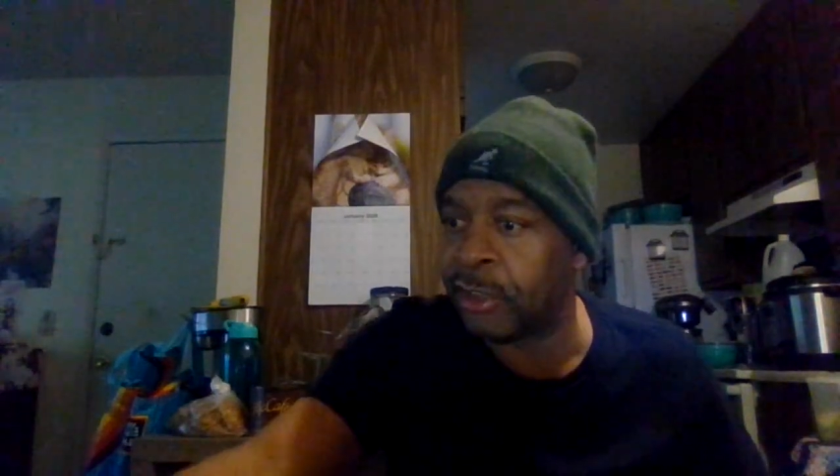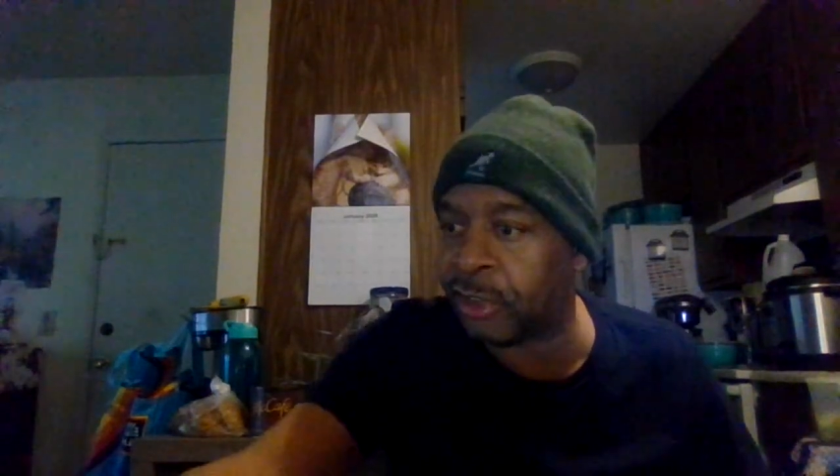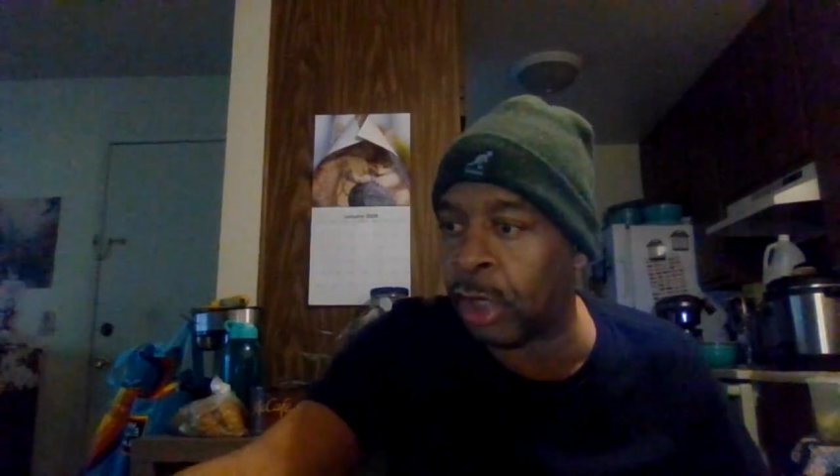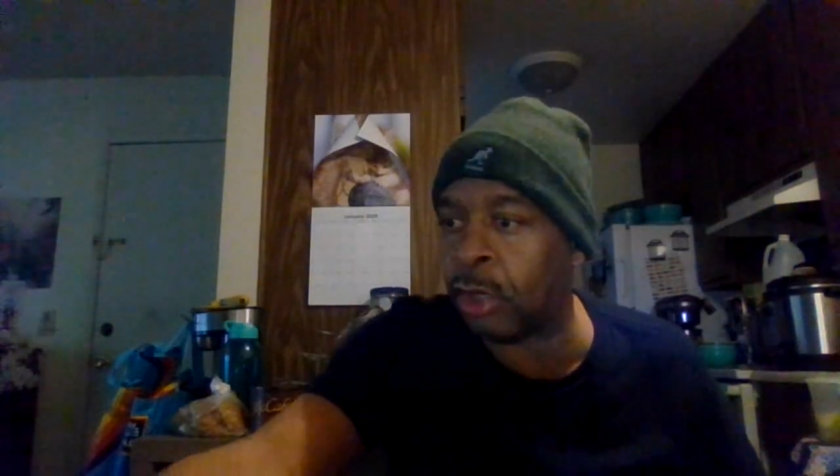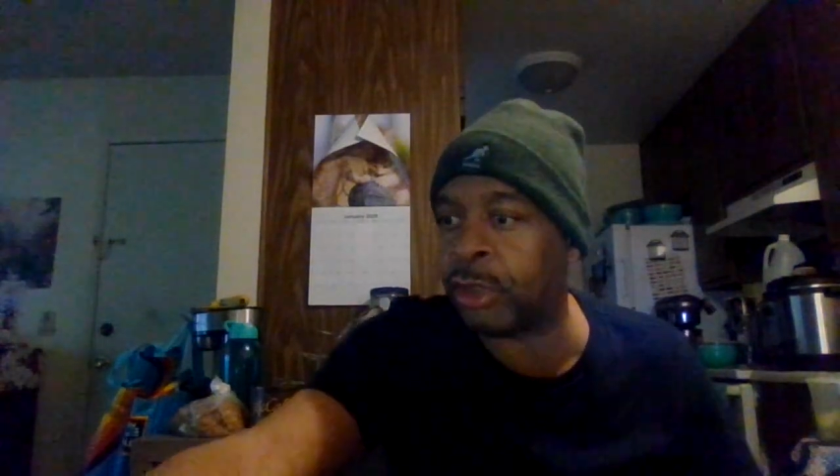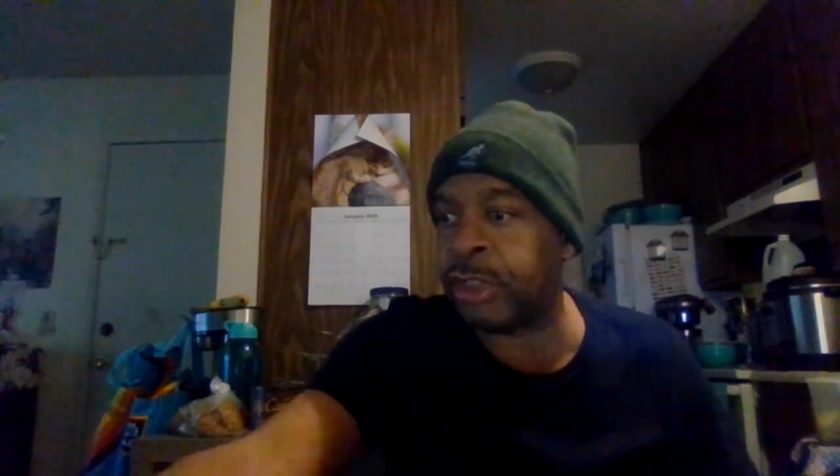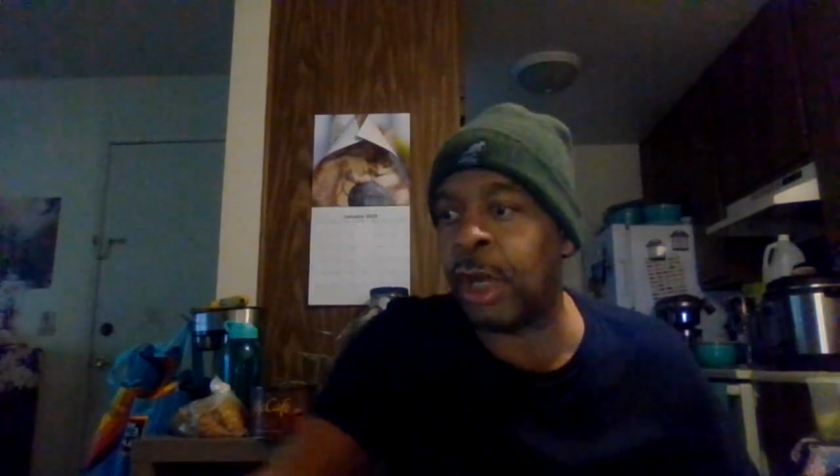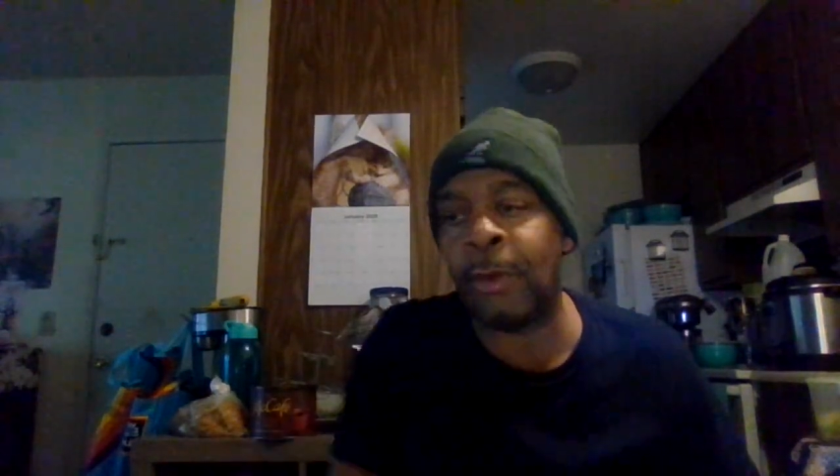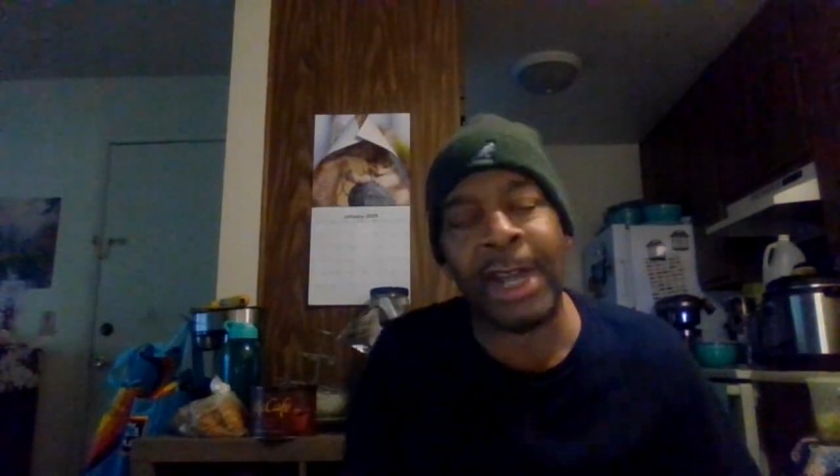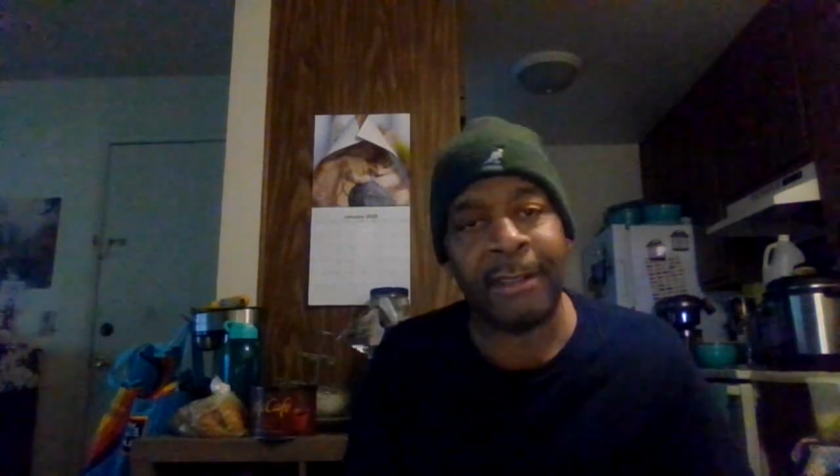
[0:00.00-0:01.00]
So you
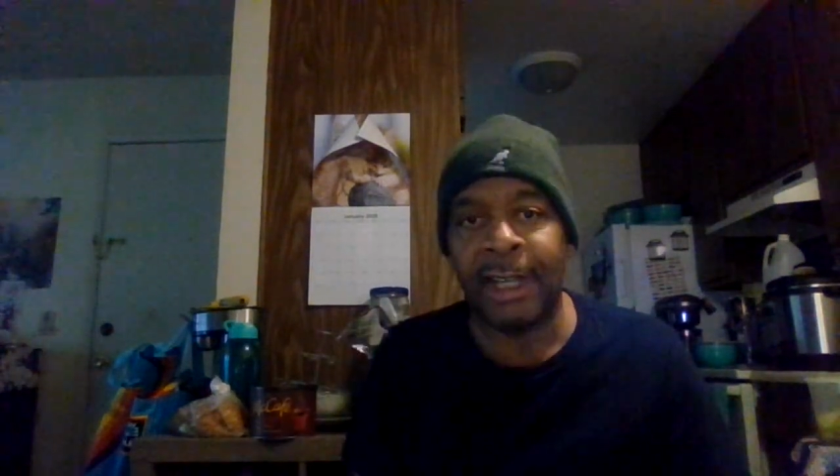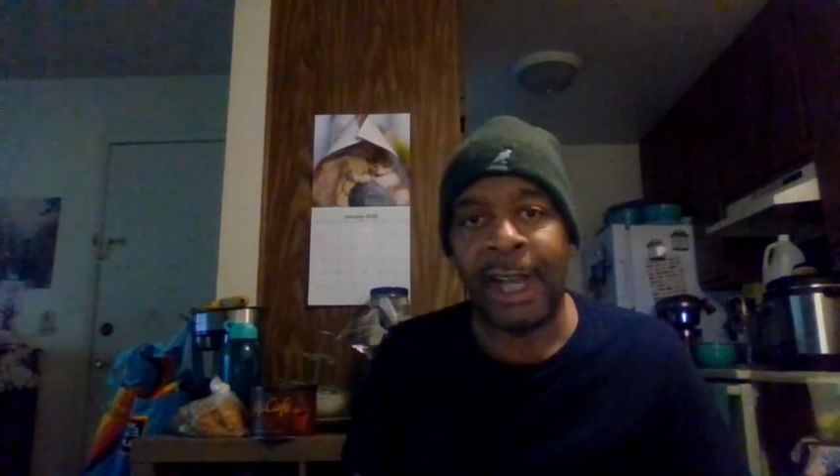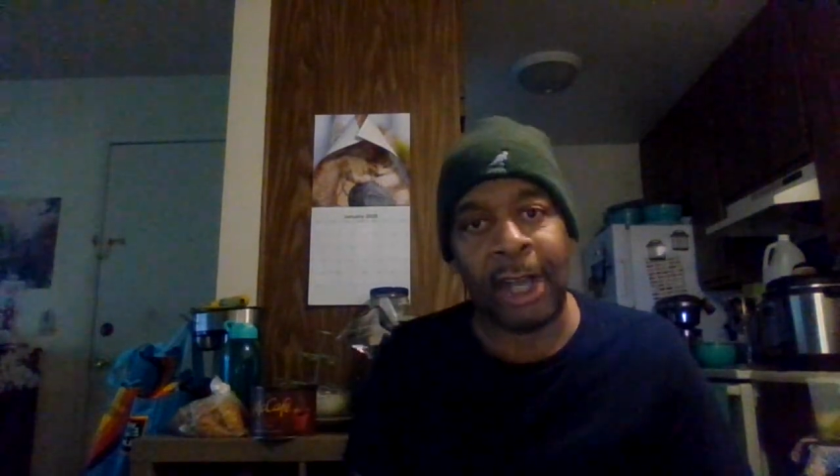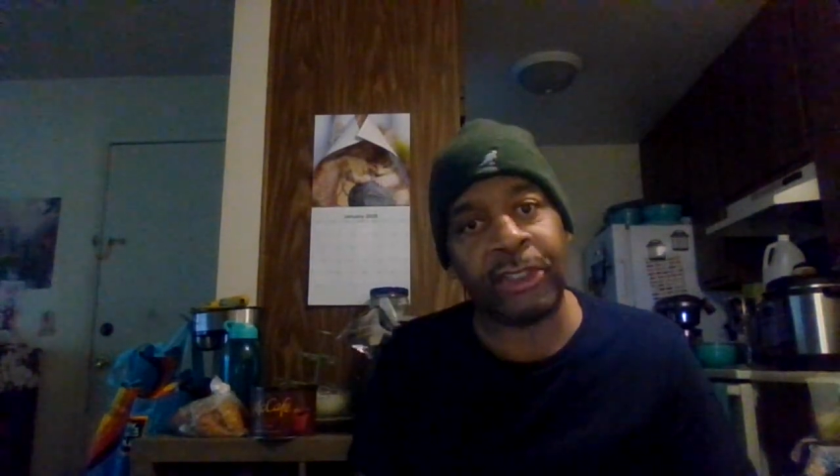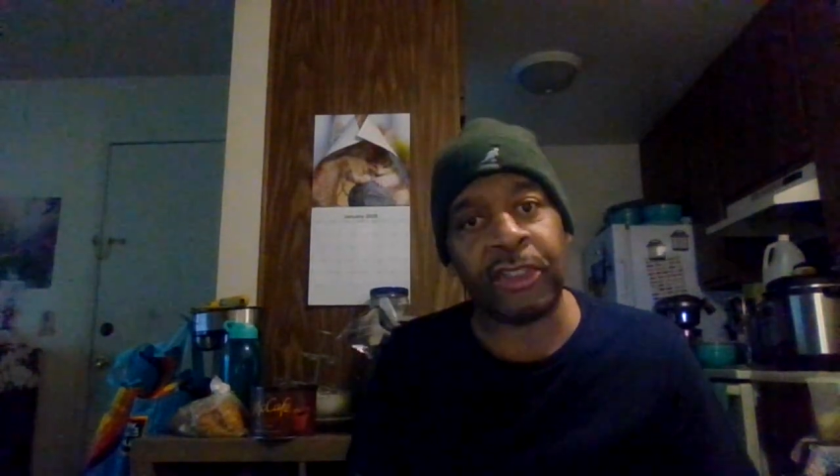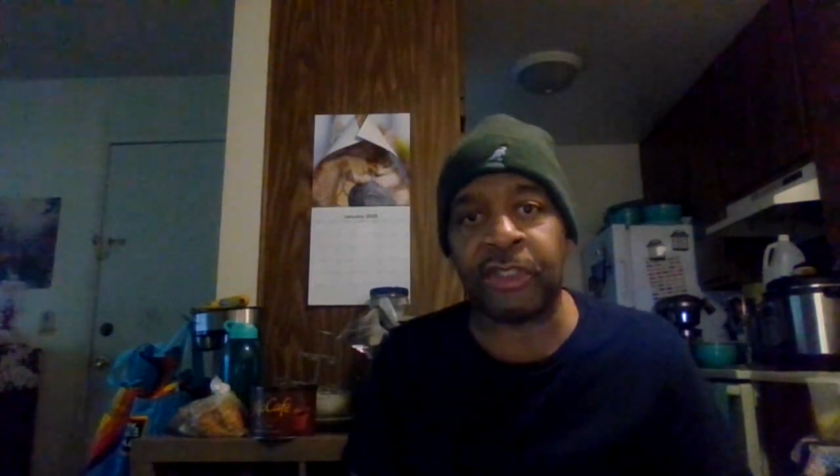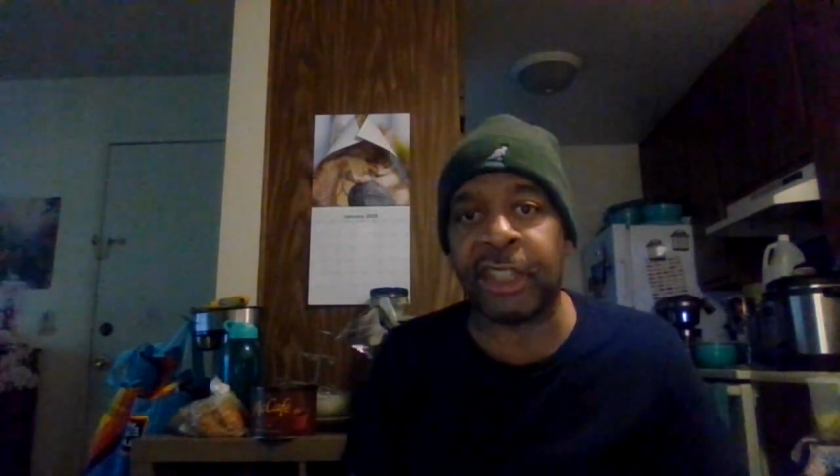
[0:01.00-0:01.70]
know what? I'll just